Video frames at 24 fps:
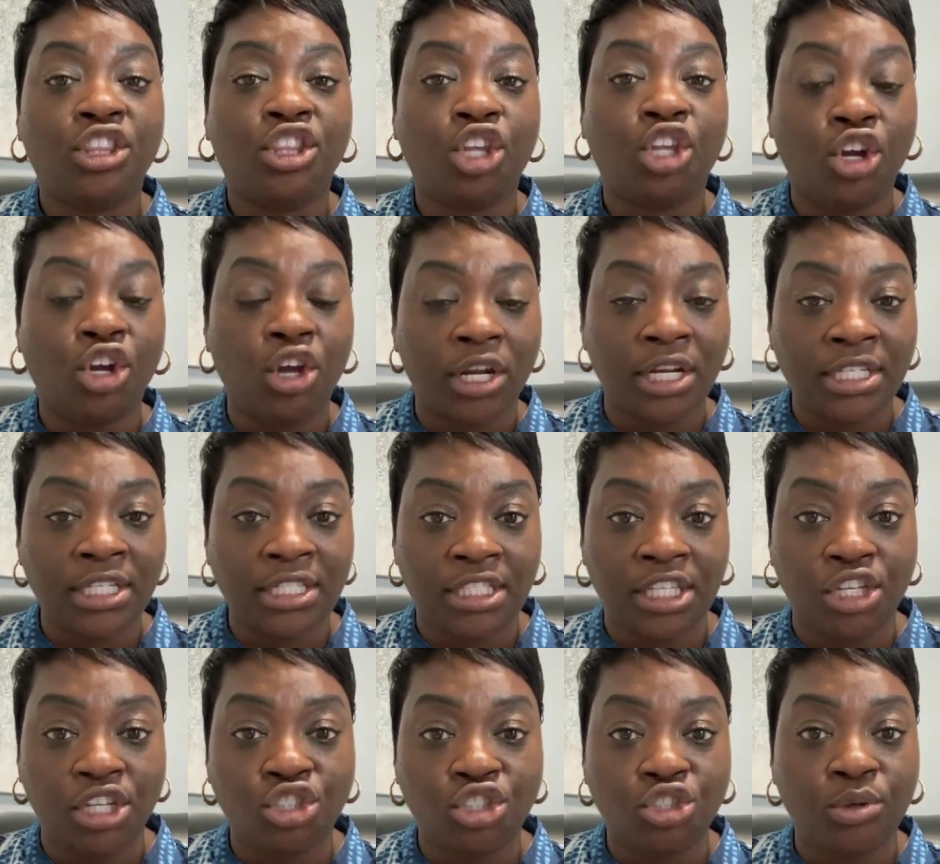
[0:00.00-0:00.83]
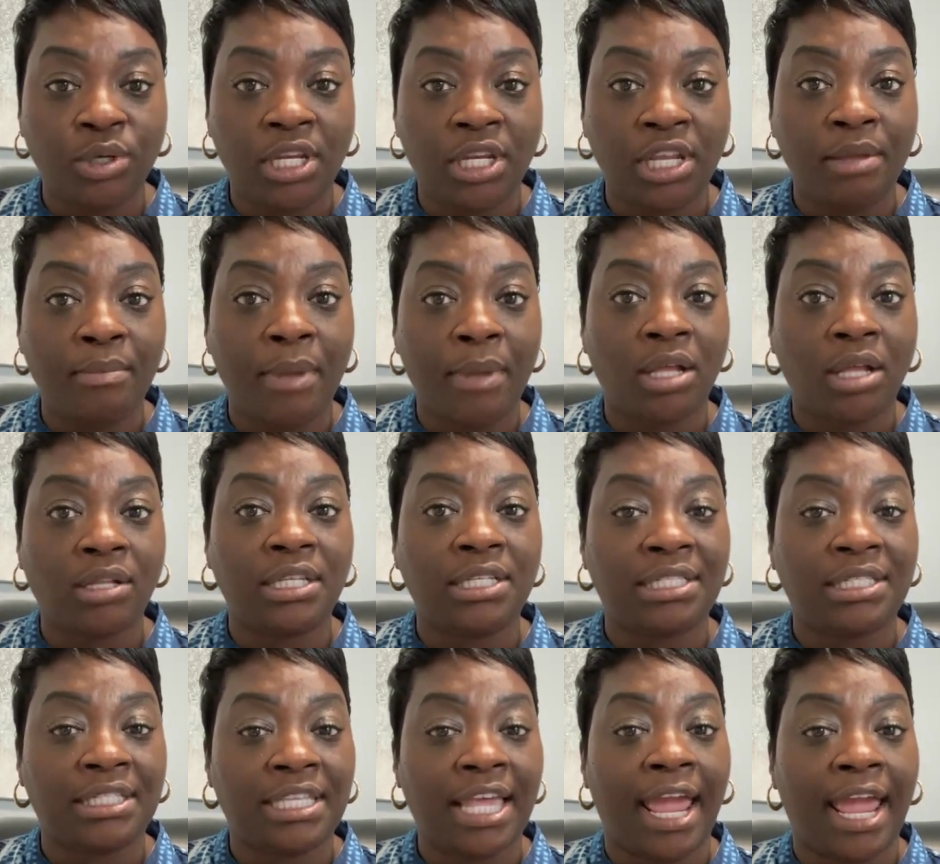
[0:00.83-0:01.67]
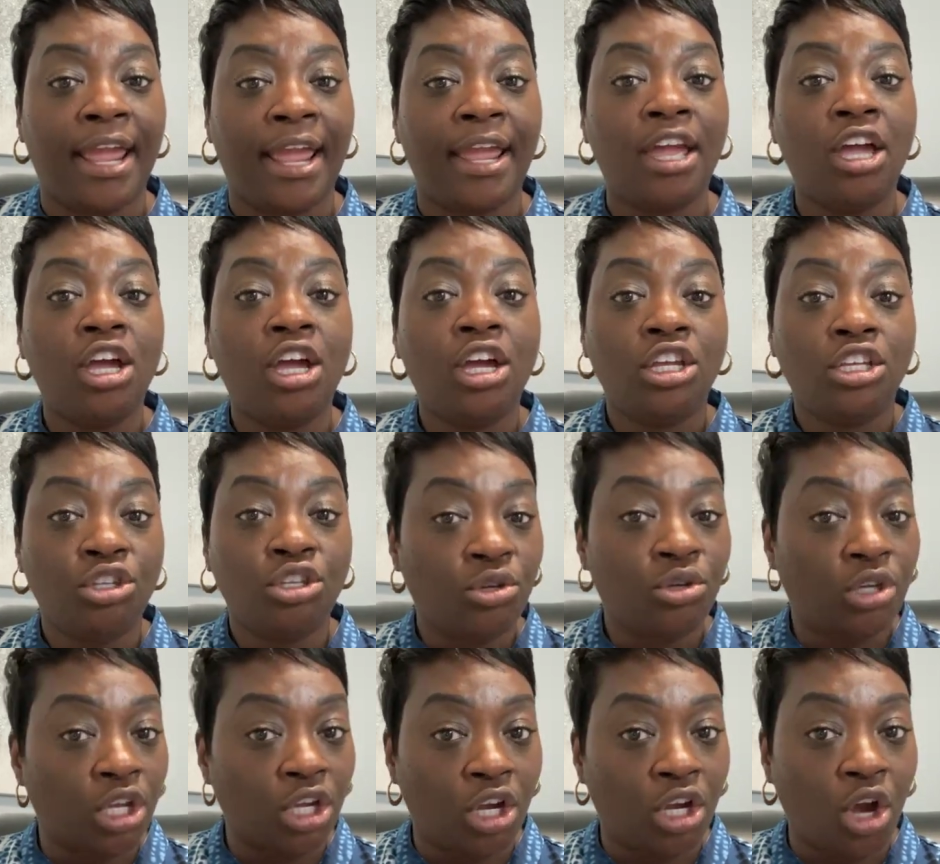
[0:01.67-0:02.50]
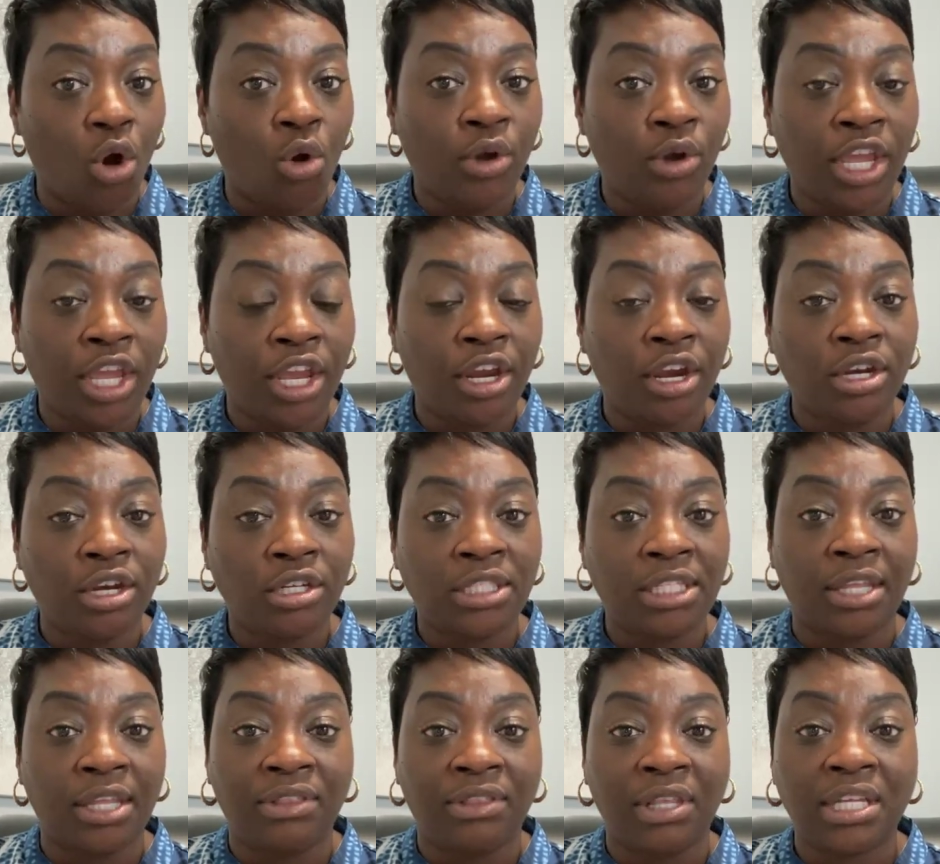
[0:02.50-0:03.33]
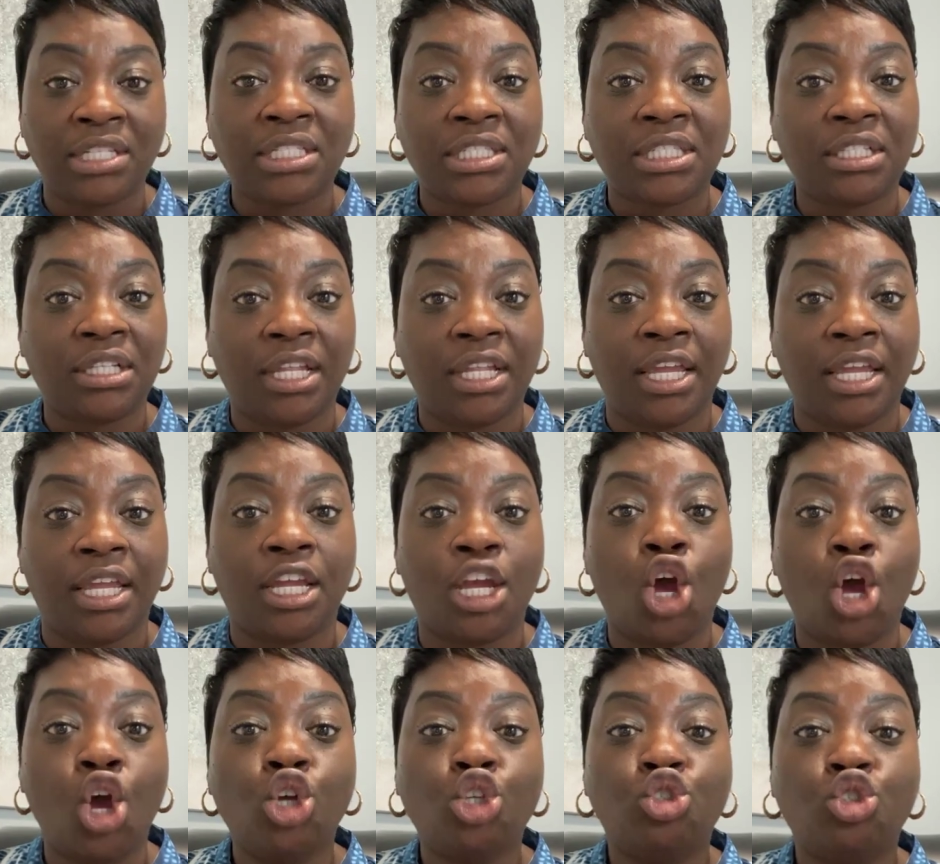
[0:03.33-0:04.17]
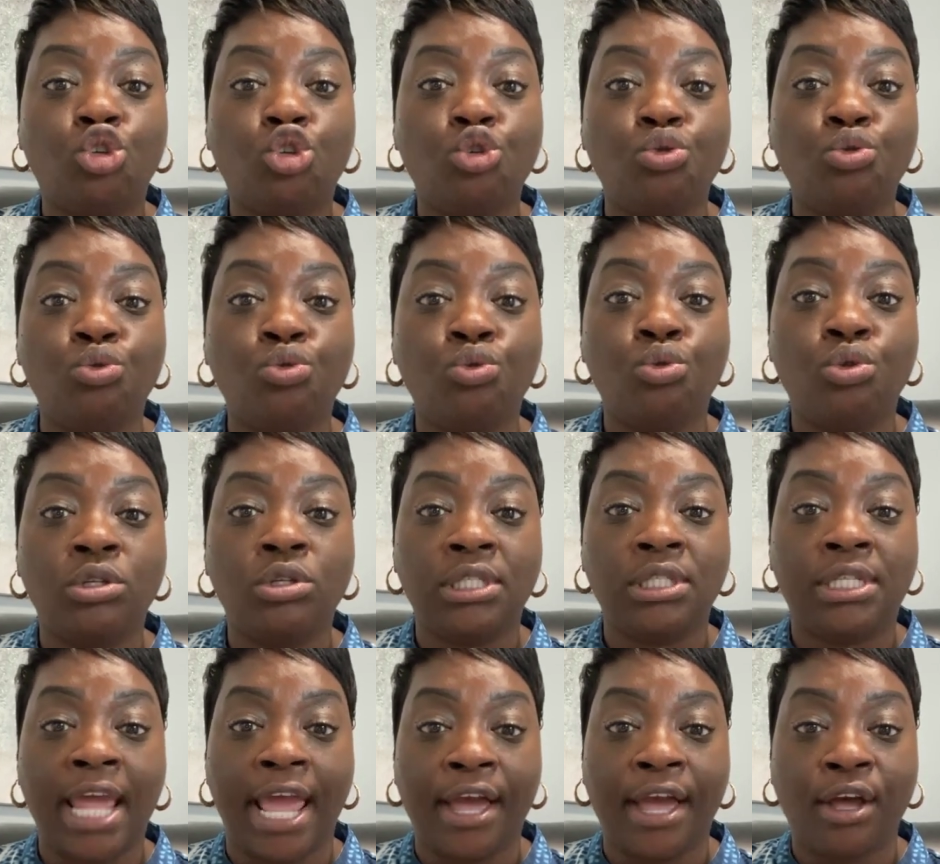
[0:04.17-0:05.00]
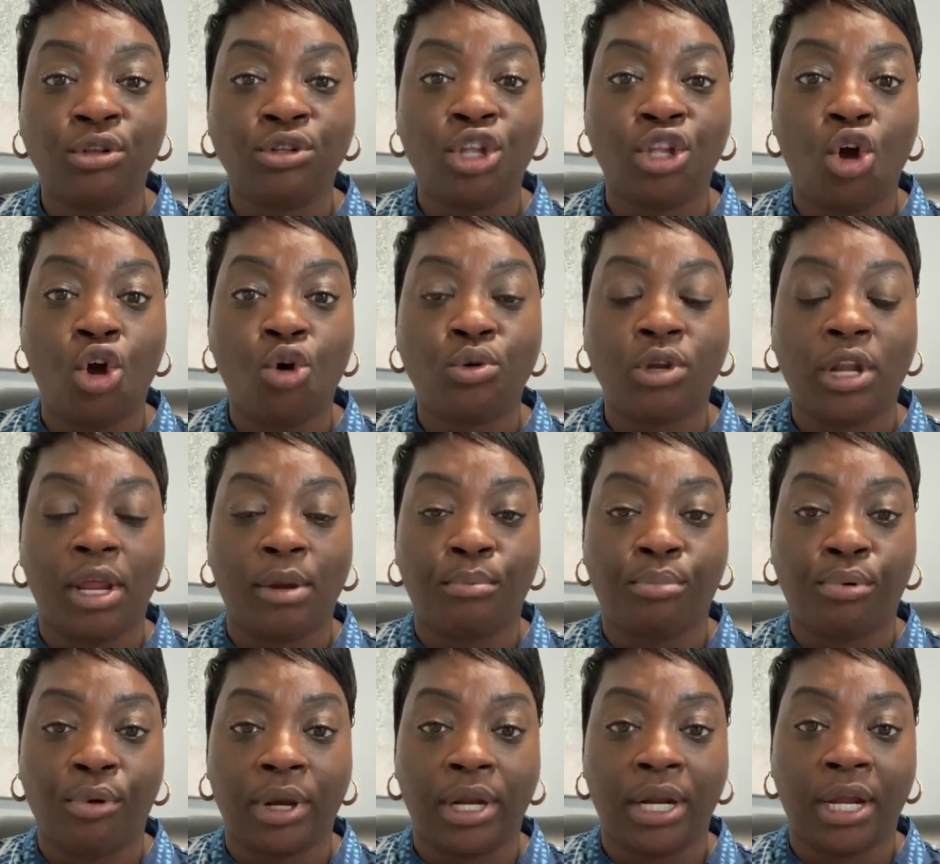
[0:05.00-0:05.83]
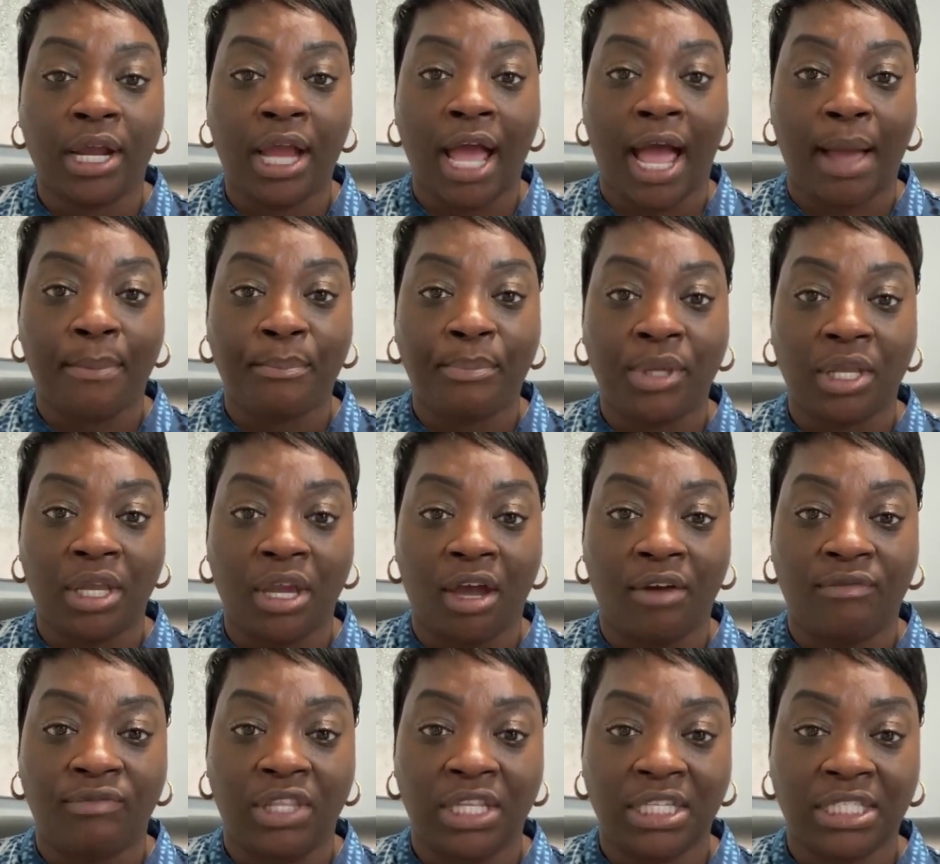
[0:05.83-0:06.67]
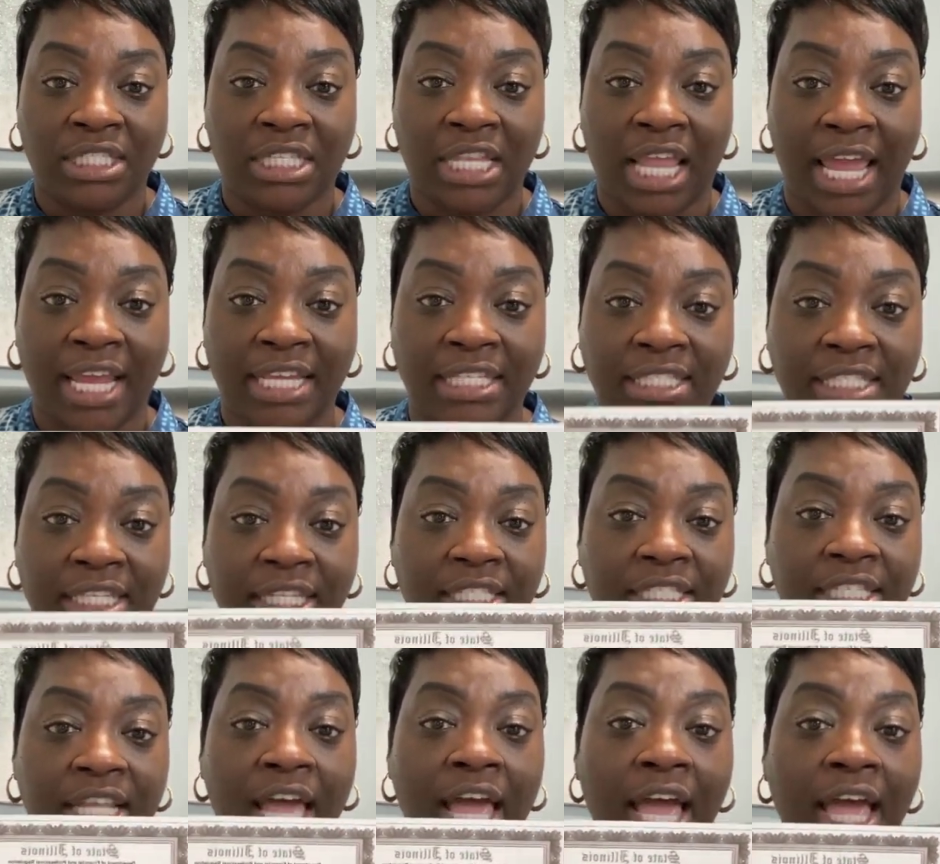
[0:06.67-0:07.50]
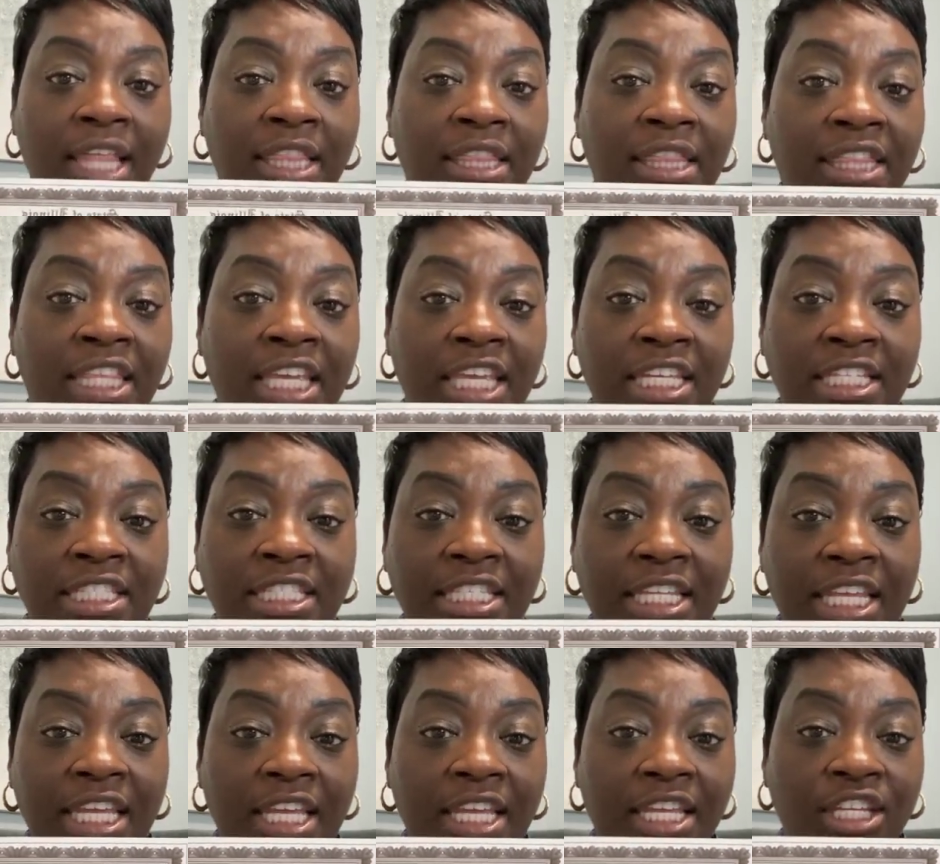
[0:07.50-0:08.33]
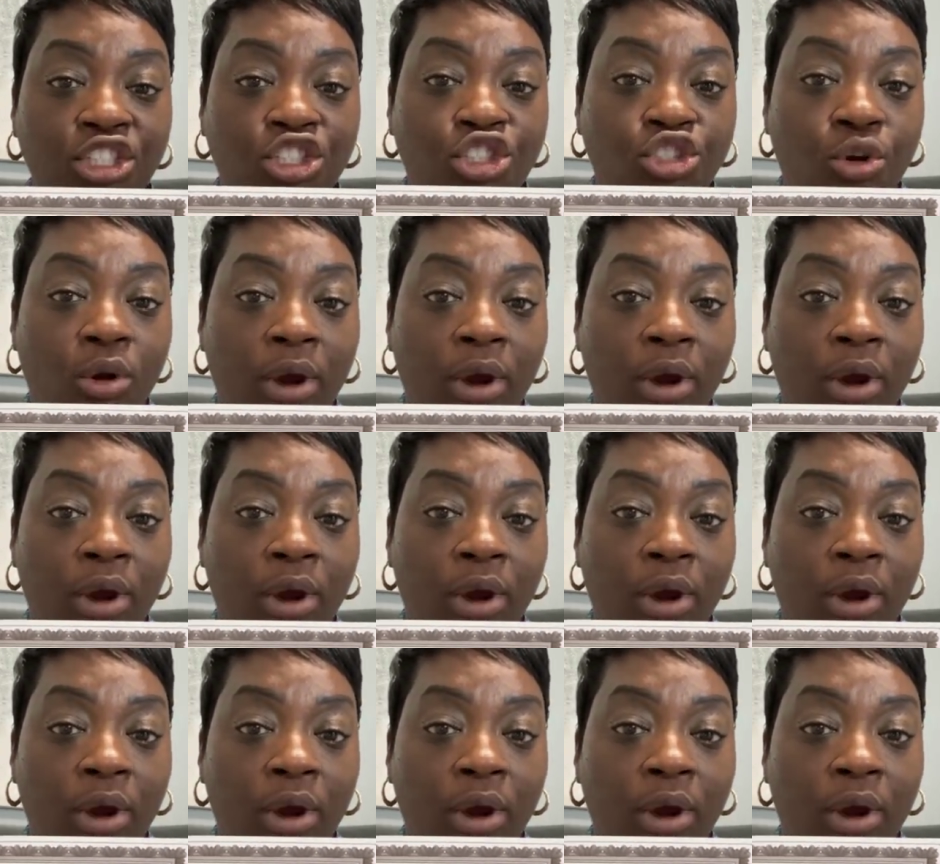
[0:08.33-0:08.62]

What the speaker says: they're going to send you an email and say, you can go here to this link to download and print a copy of this license. This is